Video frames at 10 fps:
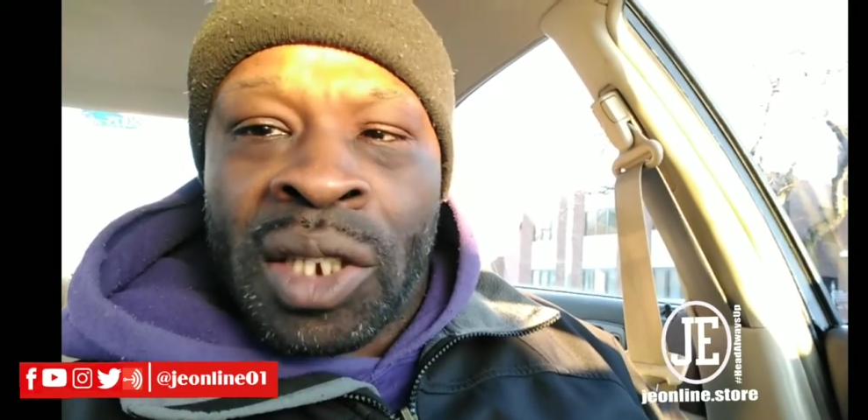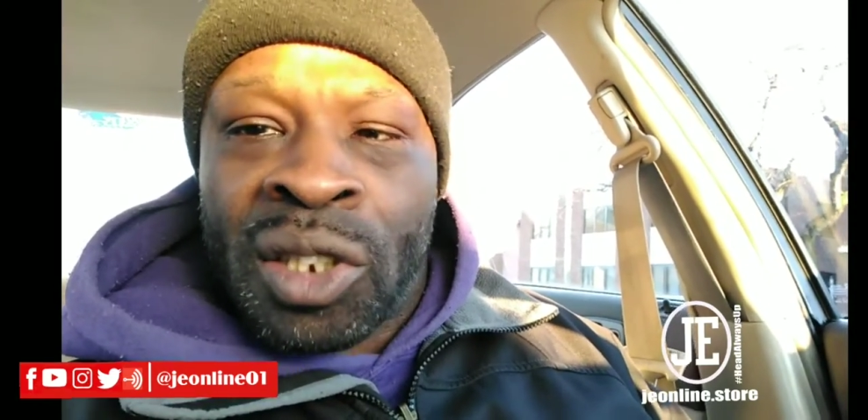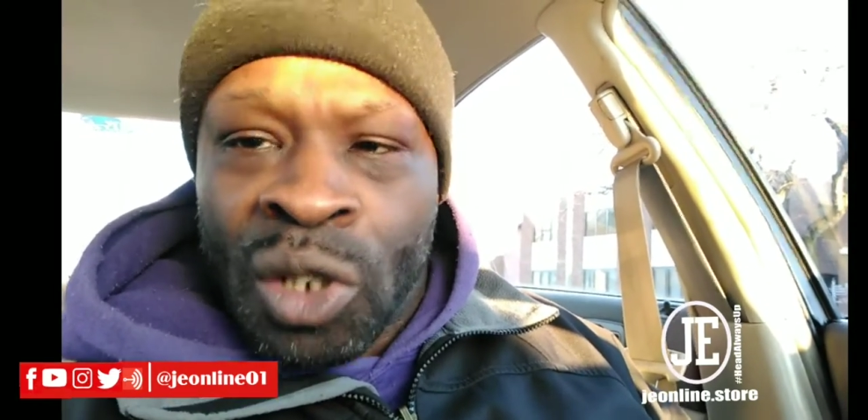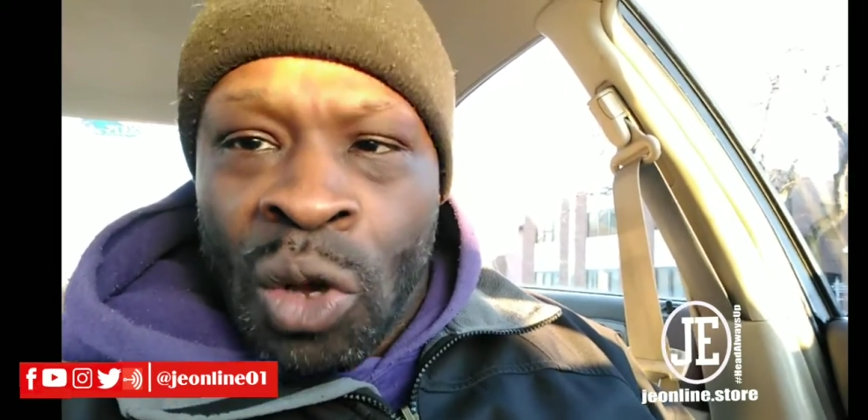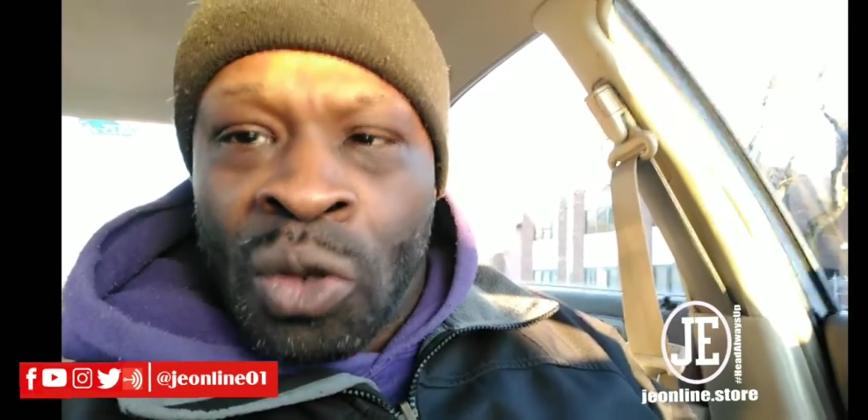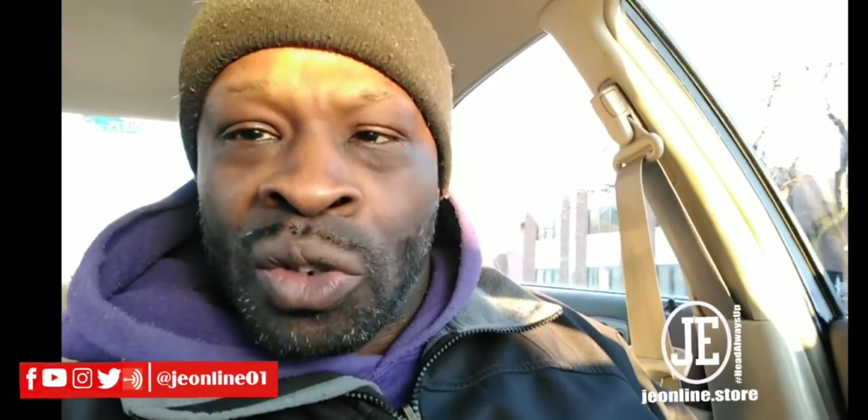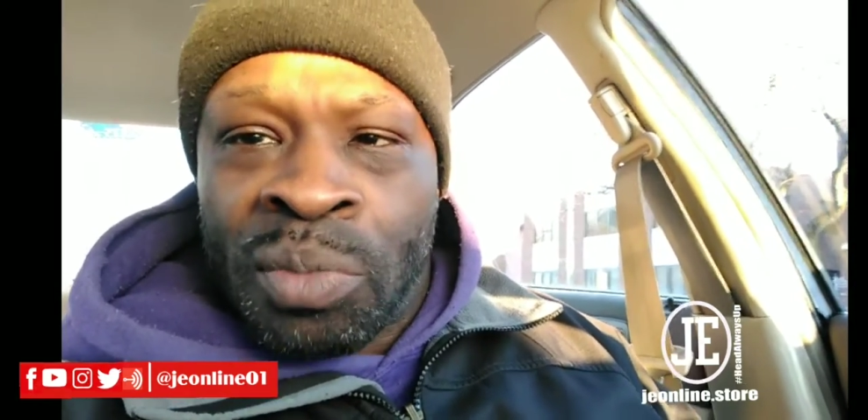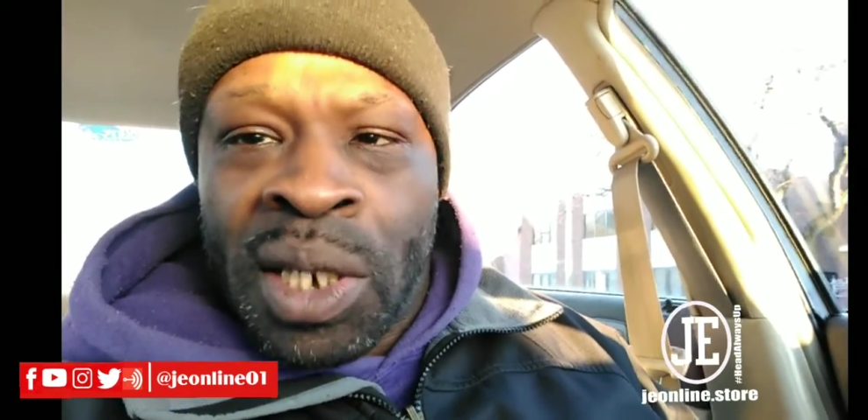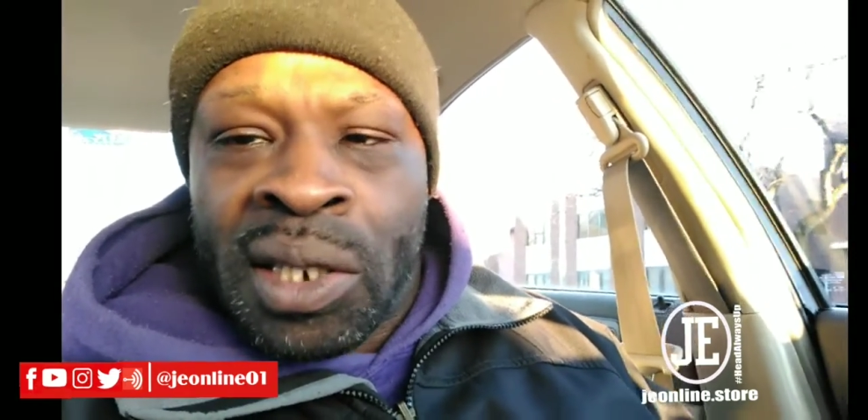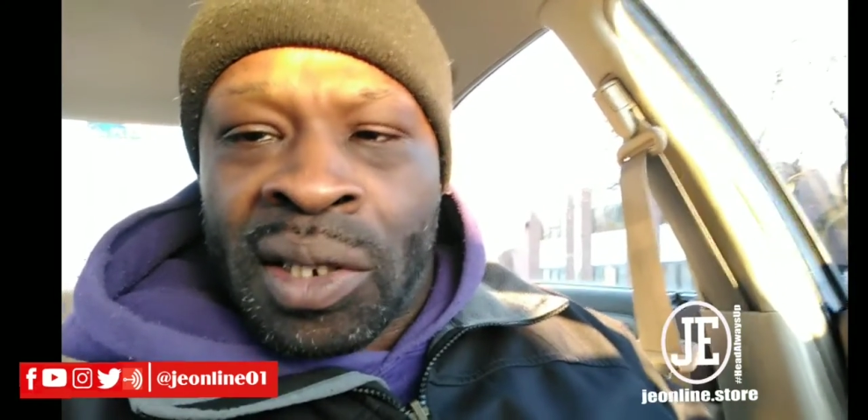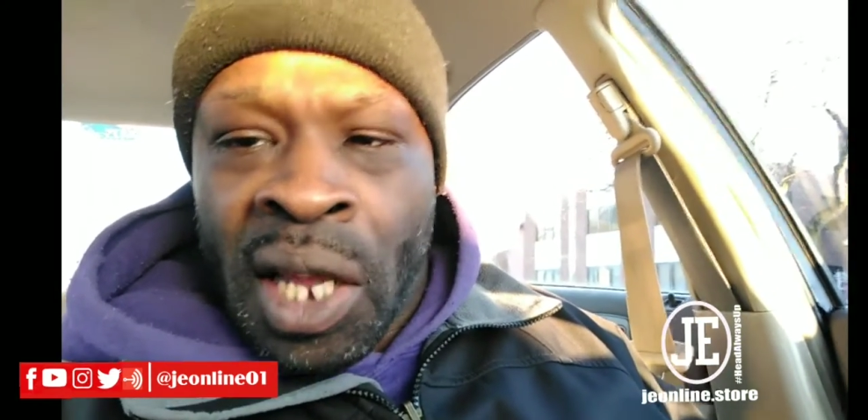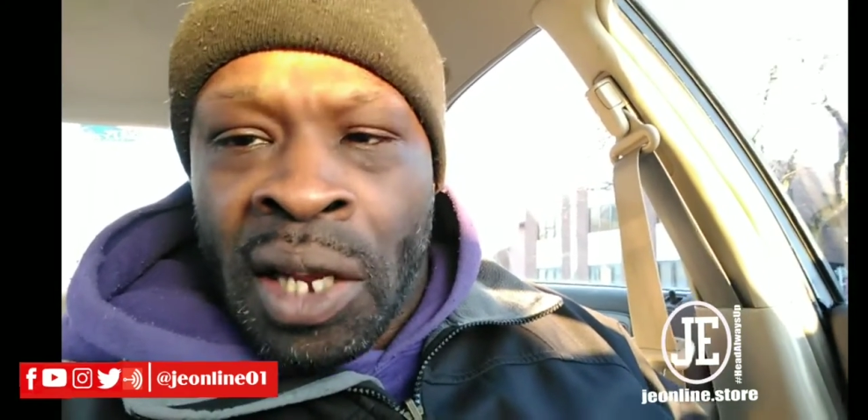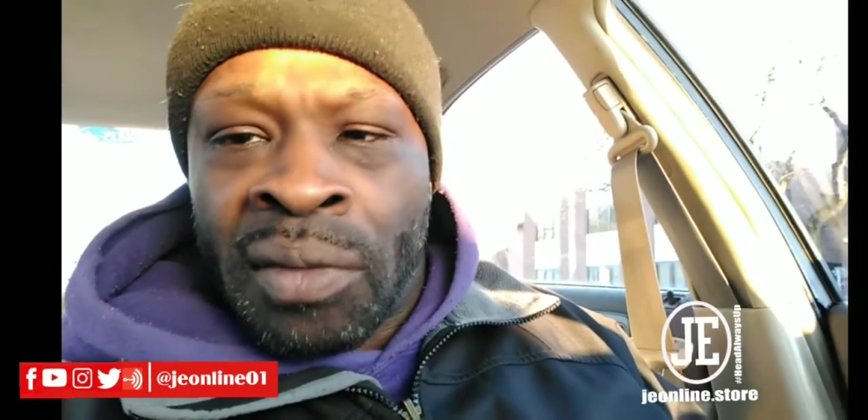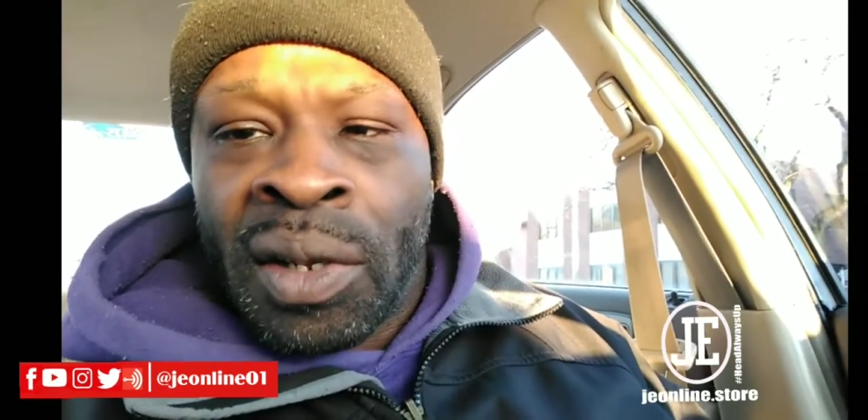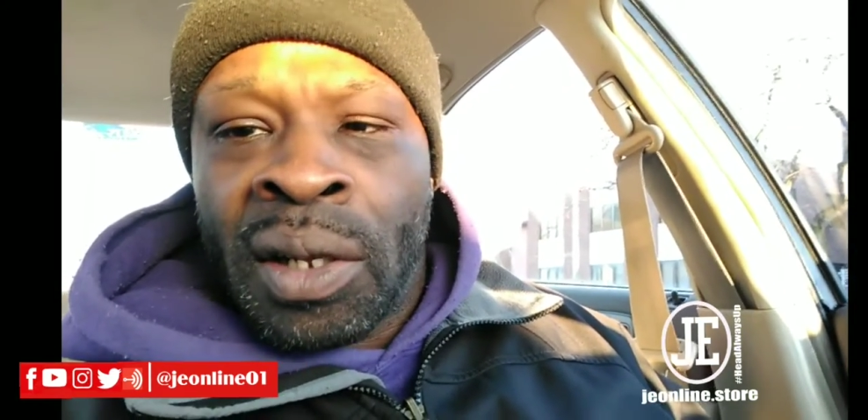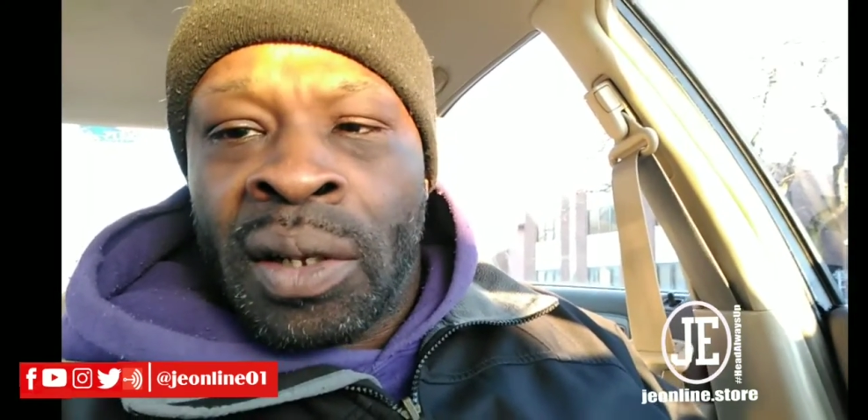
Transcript: is souls being saved.